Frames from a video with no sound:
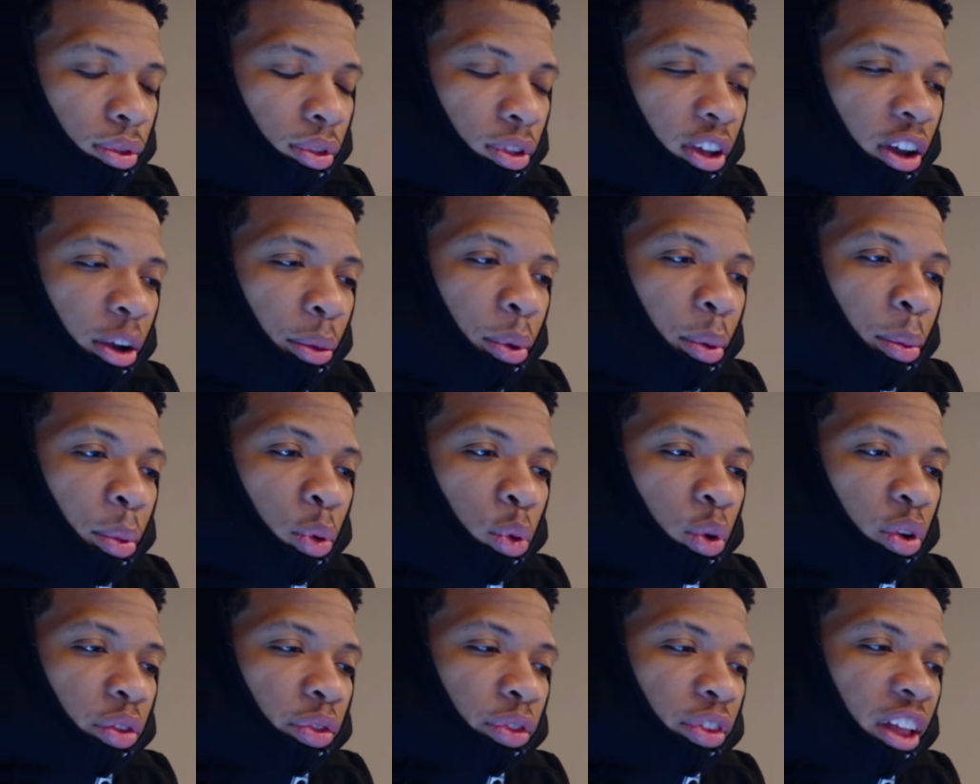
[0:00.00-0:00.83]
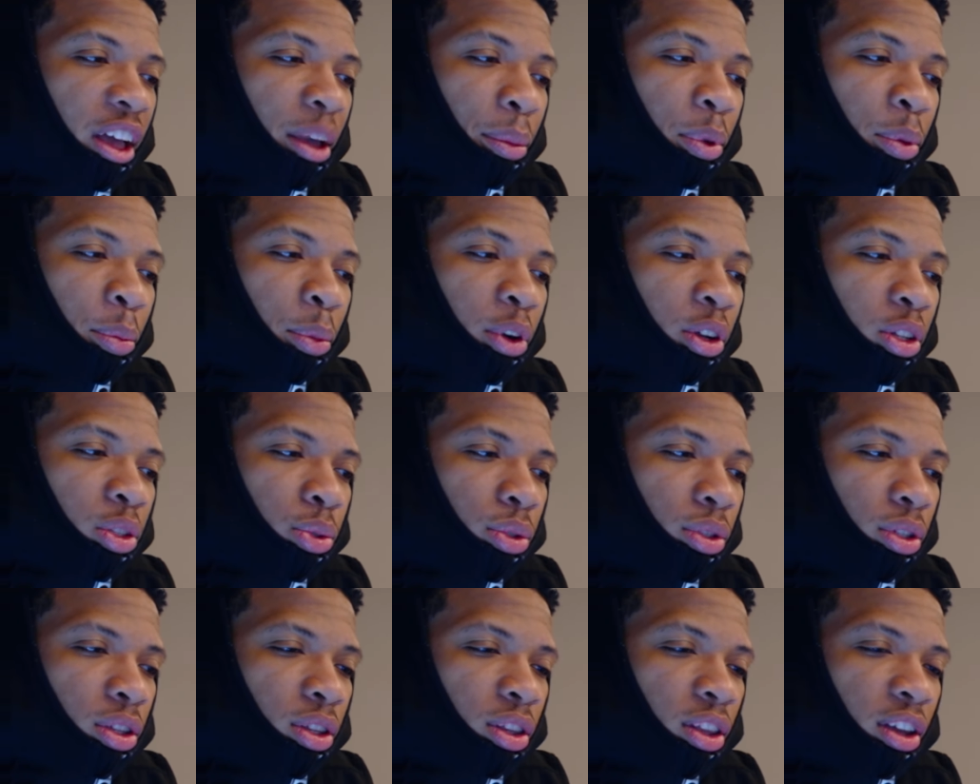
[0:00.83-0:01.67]
I remember when Flappy Birds
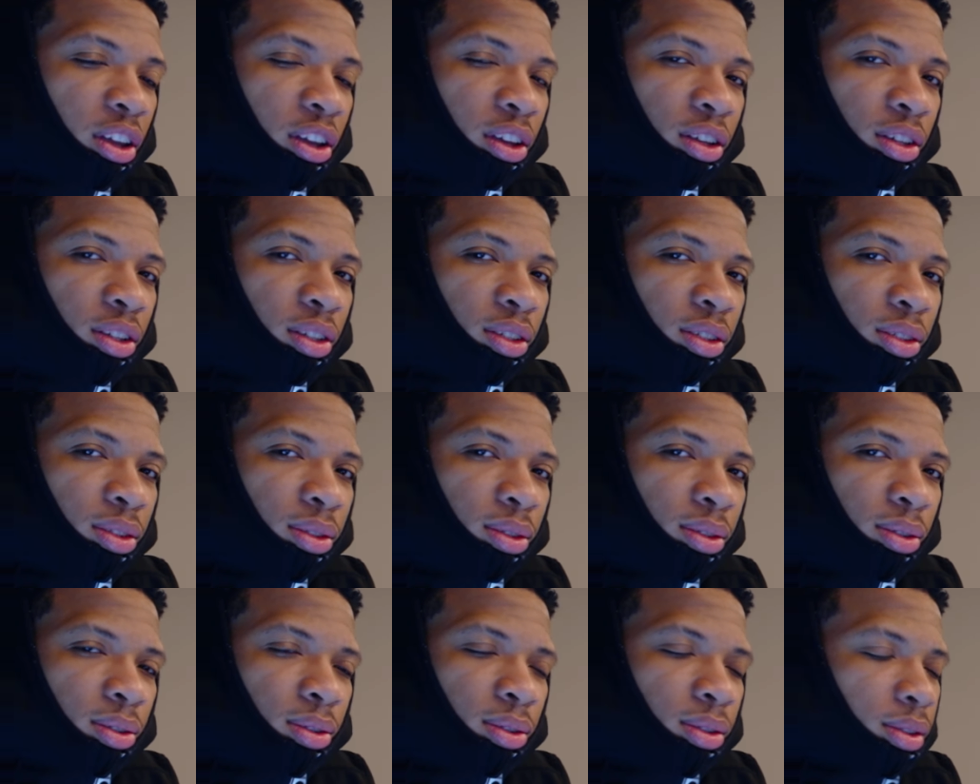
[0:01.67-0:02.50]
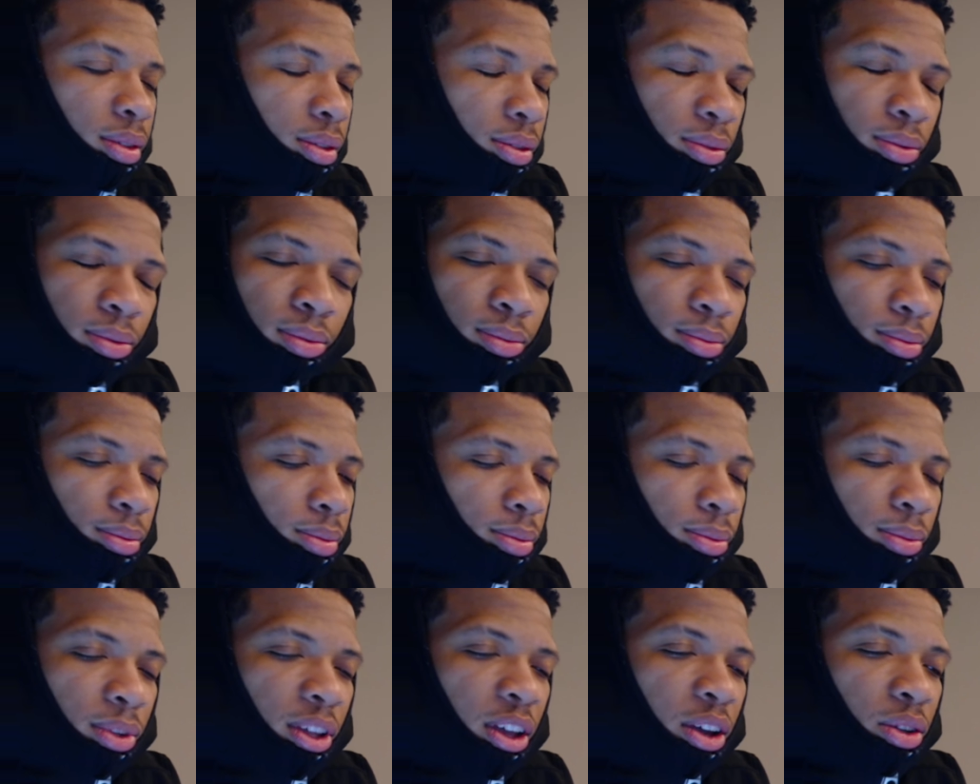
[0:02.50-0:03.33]
was a thing.
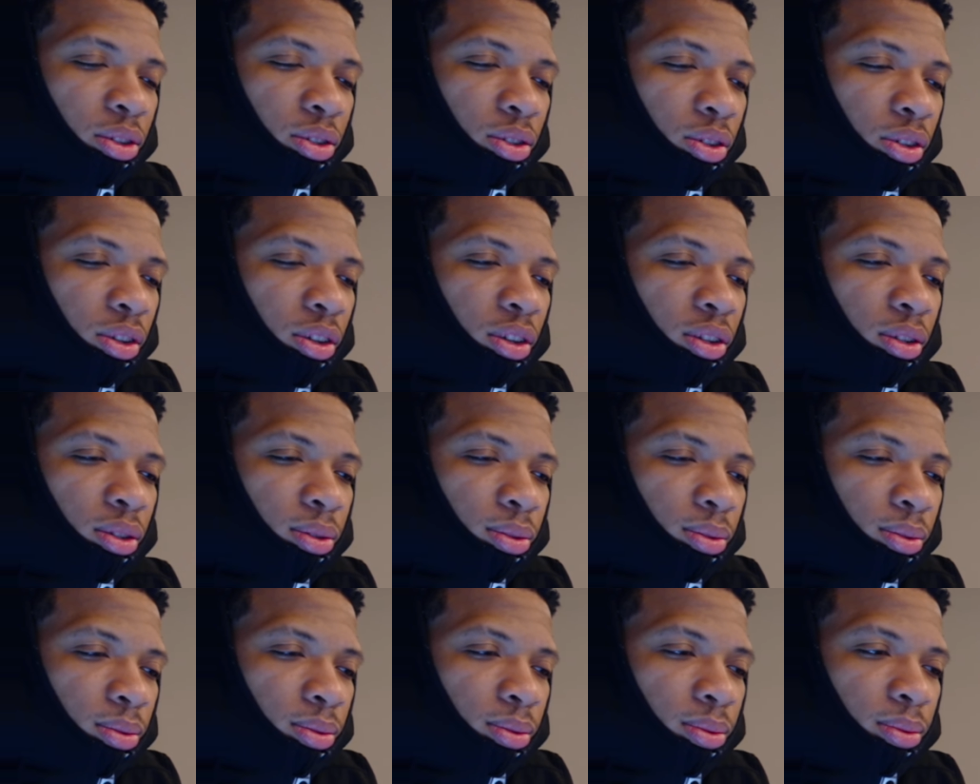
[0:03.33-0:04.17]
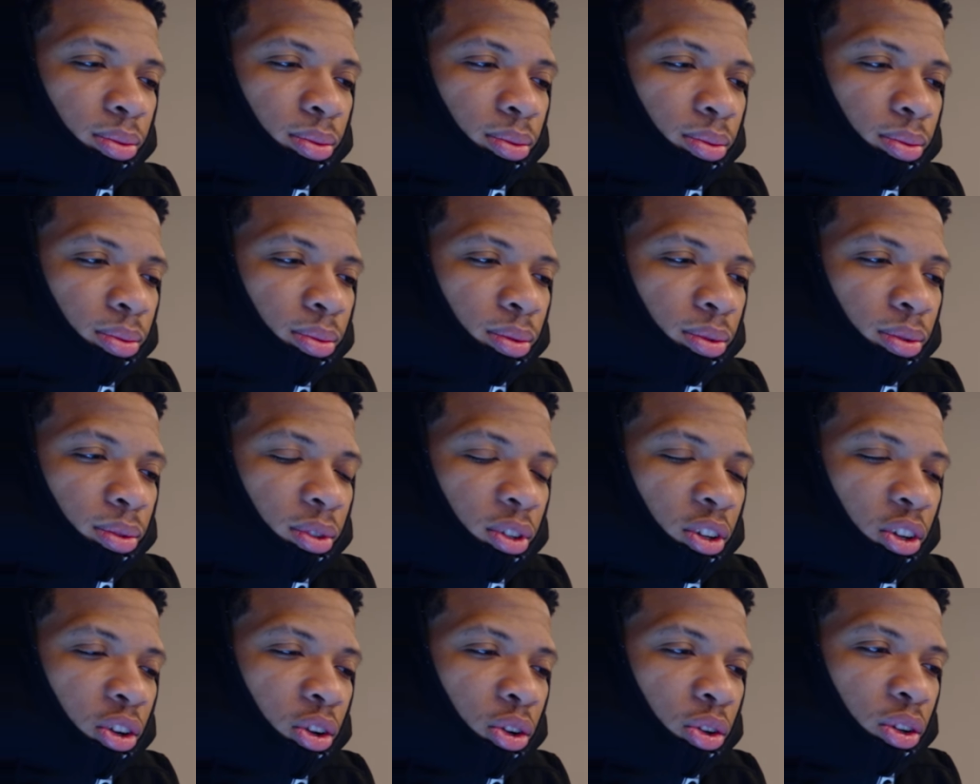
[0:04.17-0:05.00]
That was good.
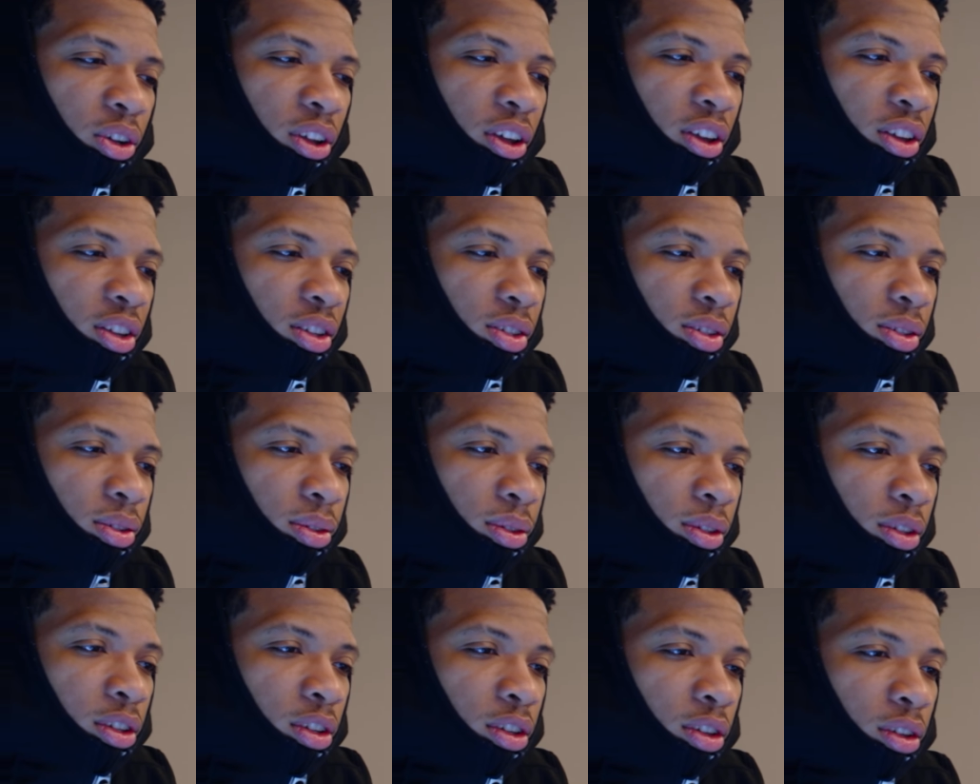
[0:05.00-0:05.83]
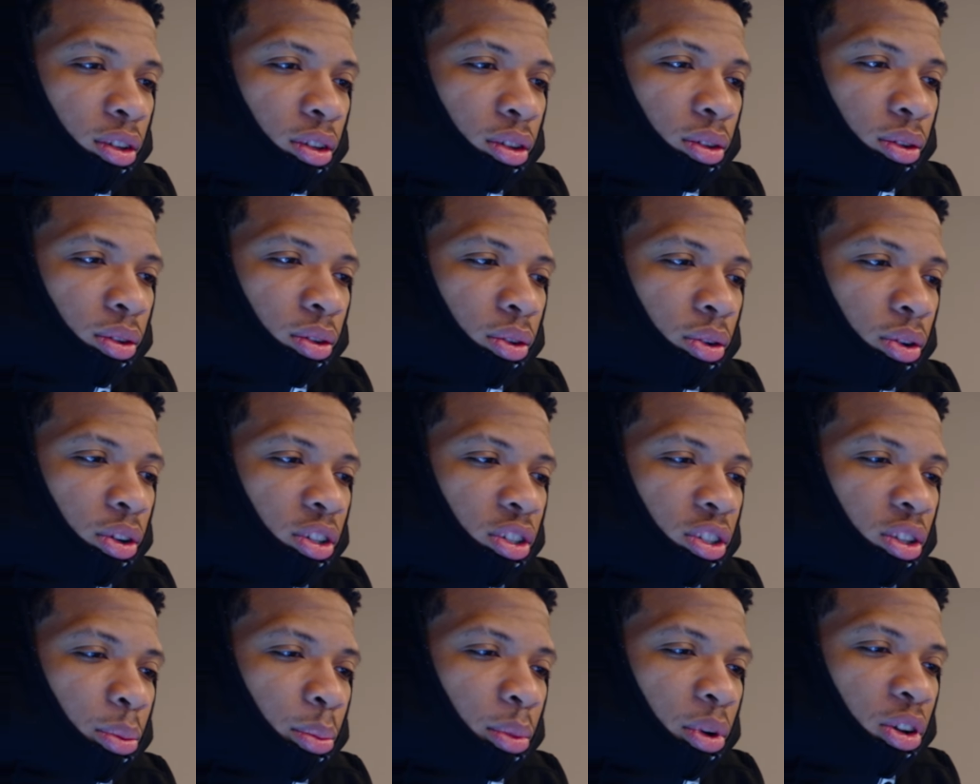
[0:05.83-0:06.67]
Good old days. Who is
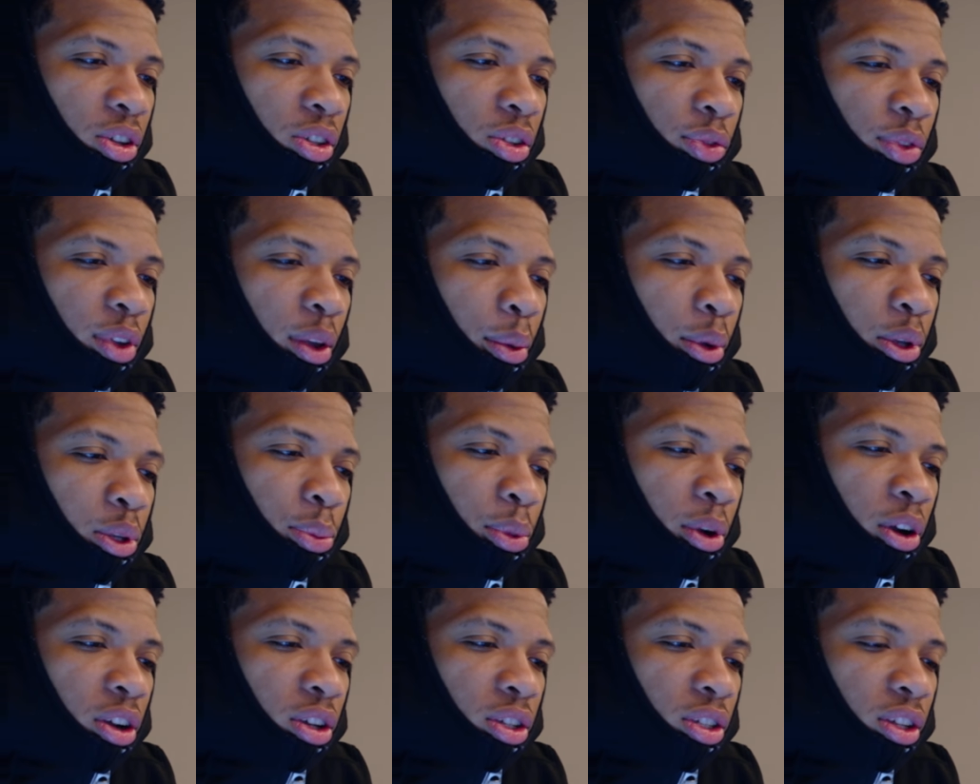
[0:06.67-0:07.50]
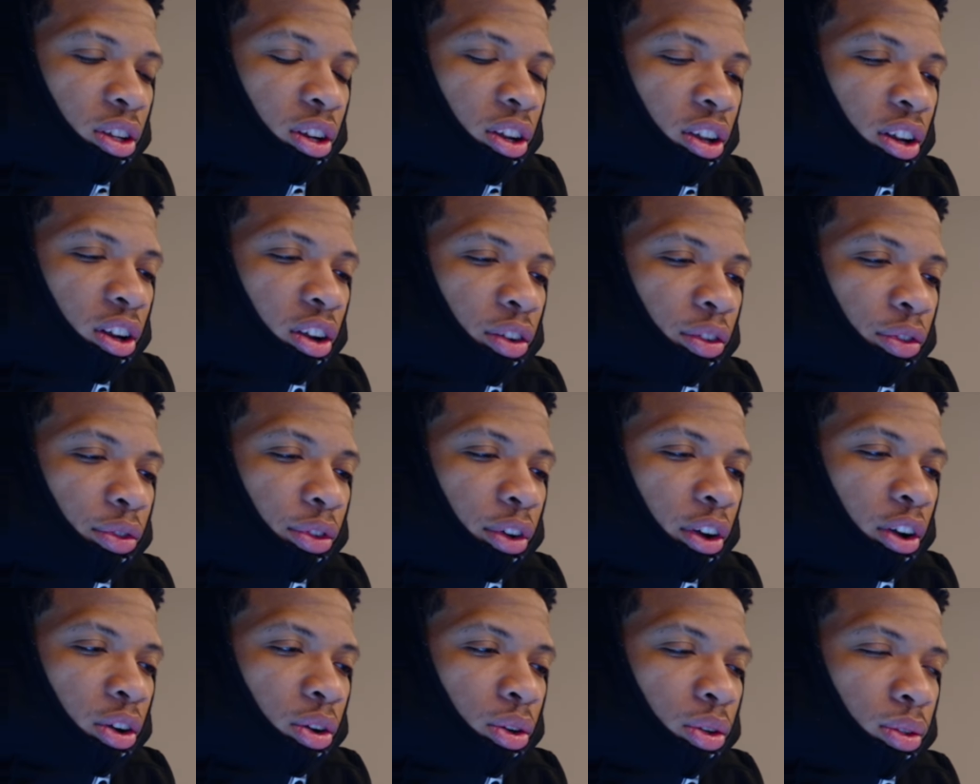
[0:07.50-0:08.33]
the most famous person in your
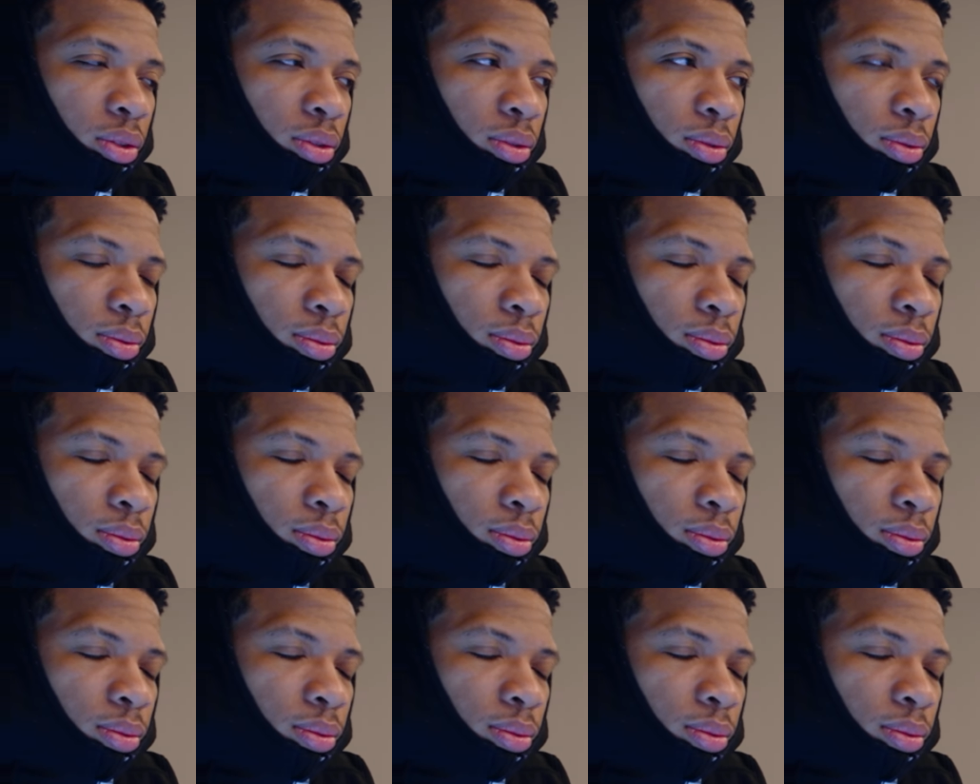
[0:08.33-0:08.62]
phone?